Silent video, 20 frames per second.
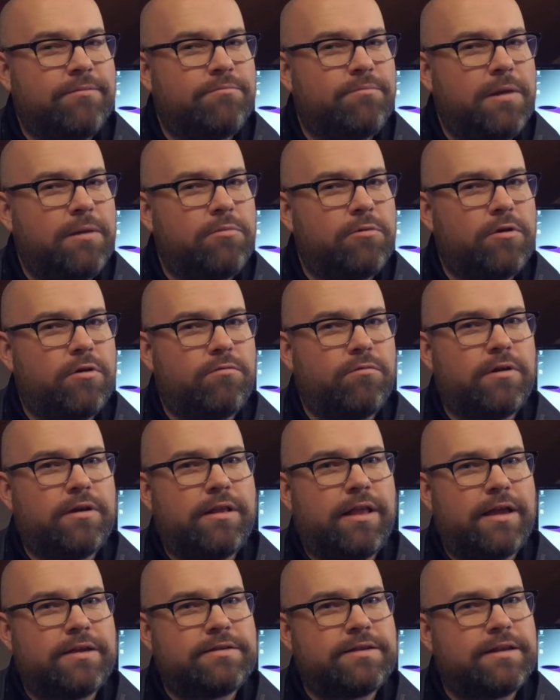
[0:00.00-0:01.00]
people don't
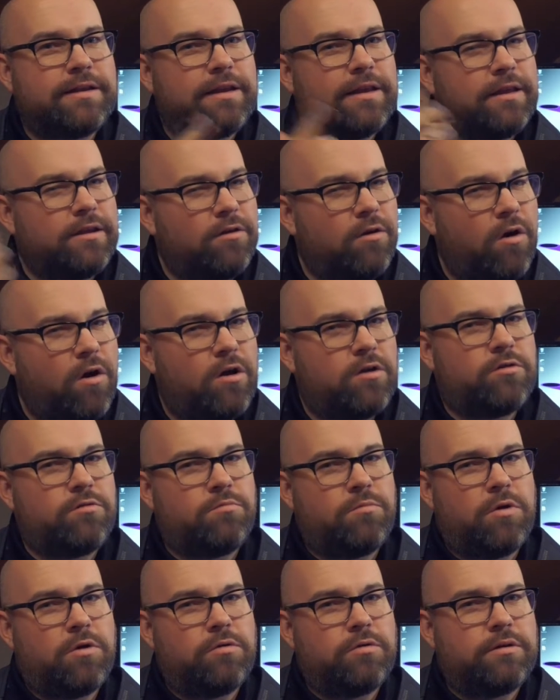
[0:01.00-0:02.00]
realize it in auto
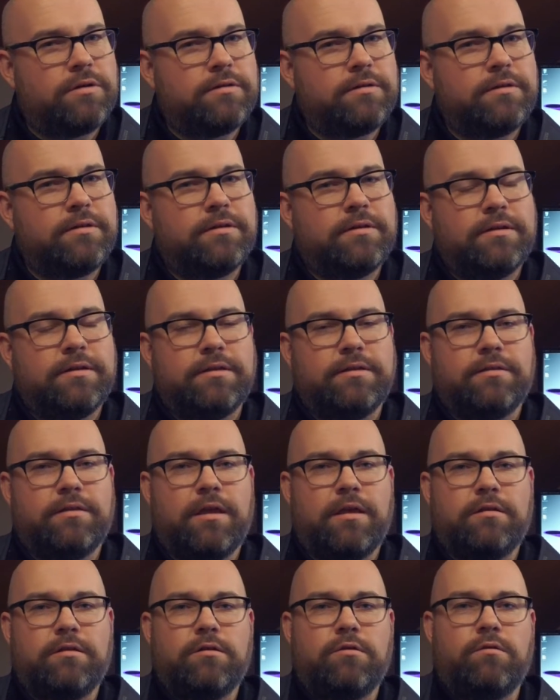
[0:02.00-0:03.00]
mode.
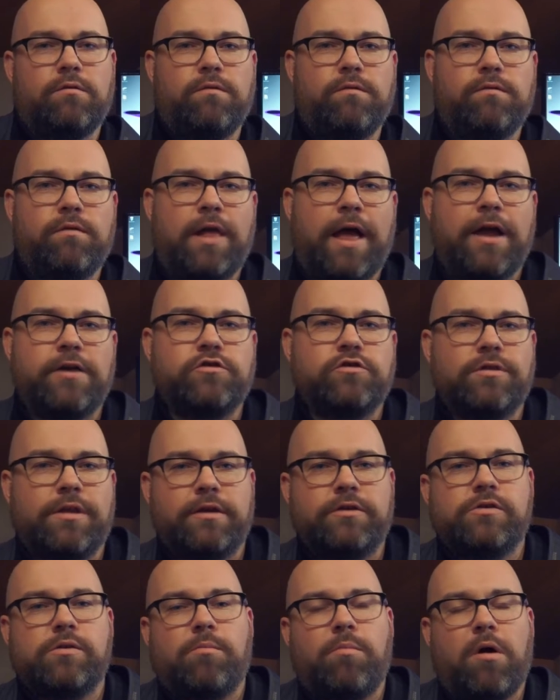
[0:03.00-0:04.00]
That little flash
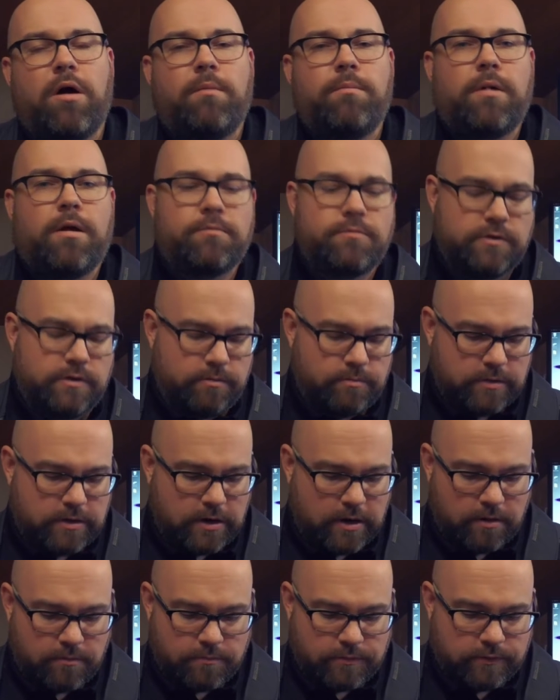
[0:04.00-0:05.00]
likes to pop up
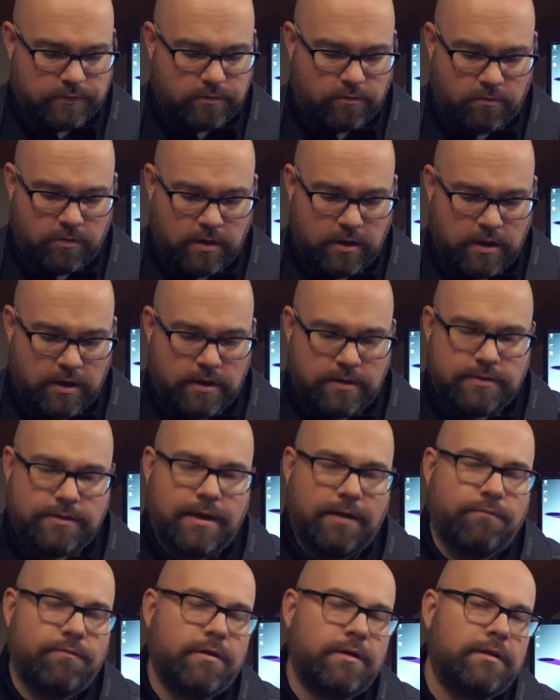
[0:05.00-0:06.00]
sometimes. So
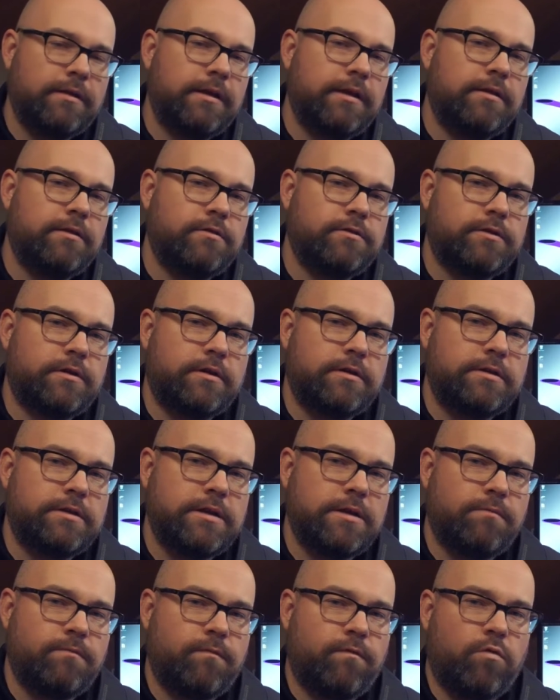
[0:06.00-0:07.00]
definitely there's a
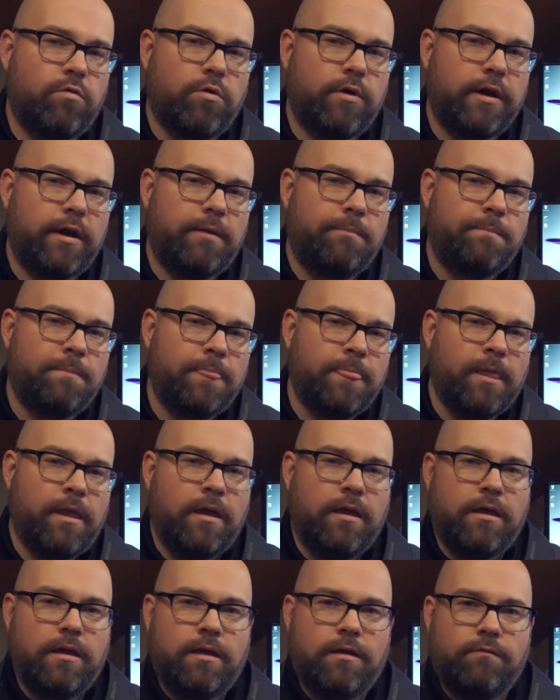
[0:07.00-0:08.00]
tip for you.
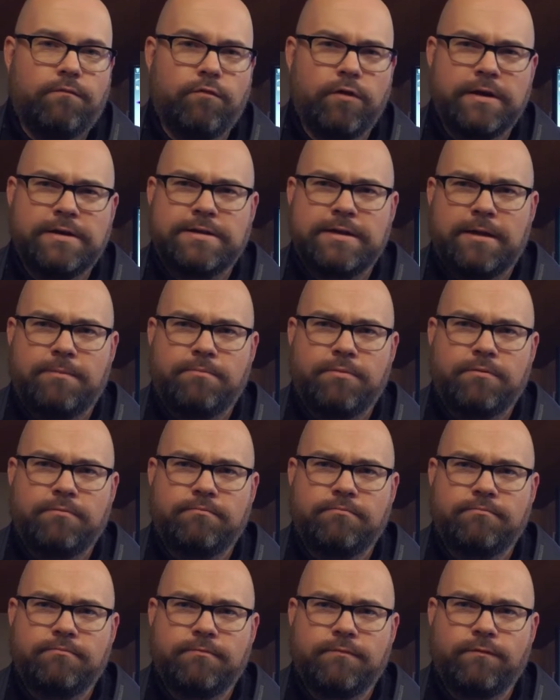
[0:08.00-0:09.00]
Free tip
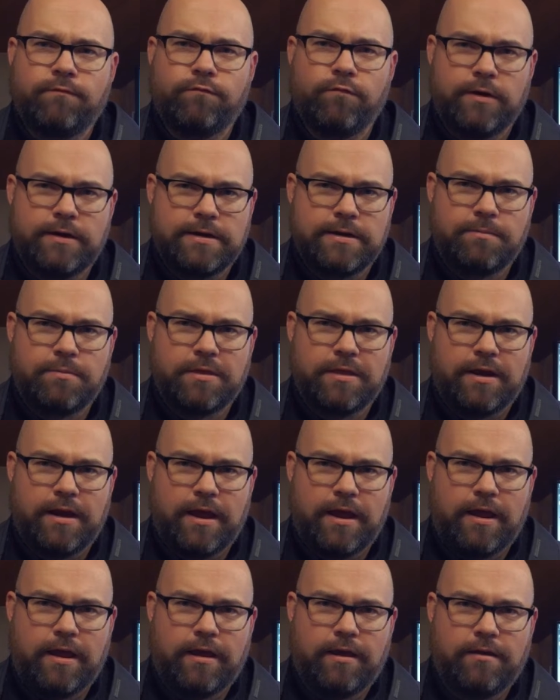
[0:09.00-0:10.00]
of the
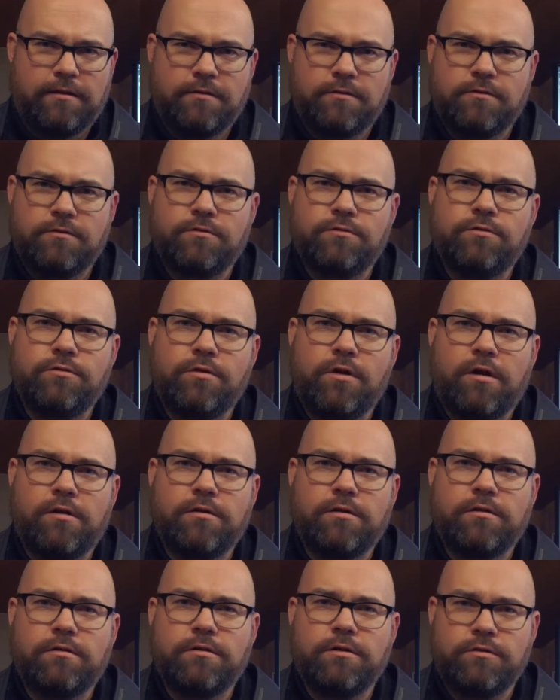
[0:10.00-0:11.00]
day. Do
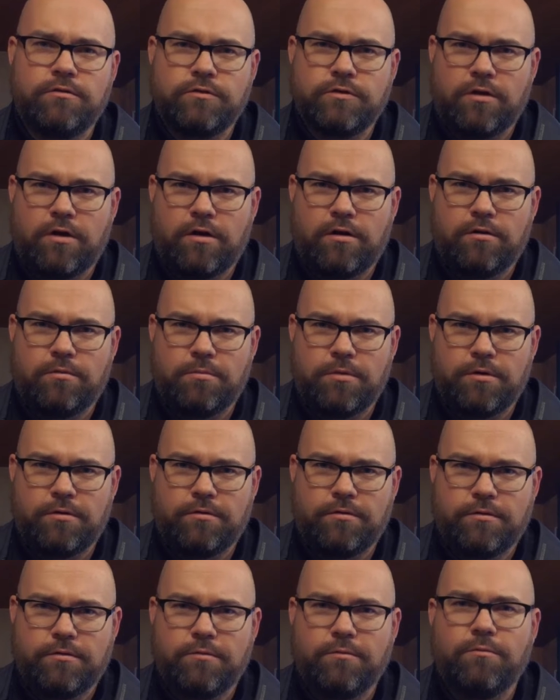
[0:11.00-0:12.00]
not use auto
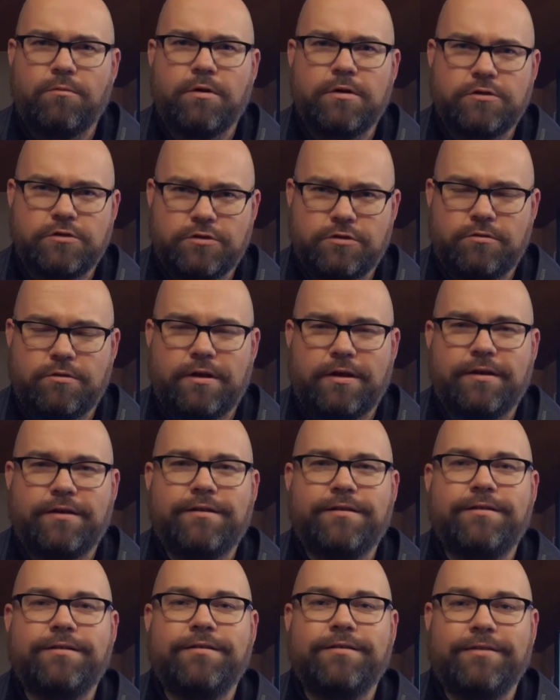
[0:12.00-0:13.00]
mode when
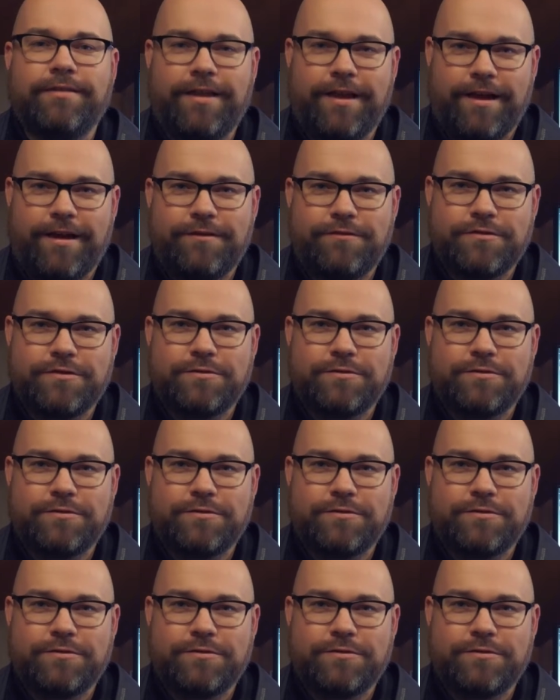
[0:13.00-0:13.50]
shooting live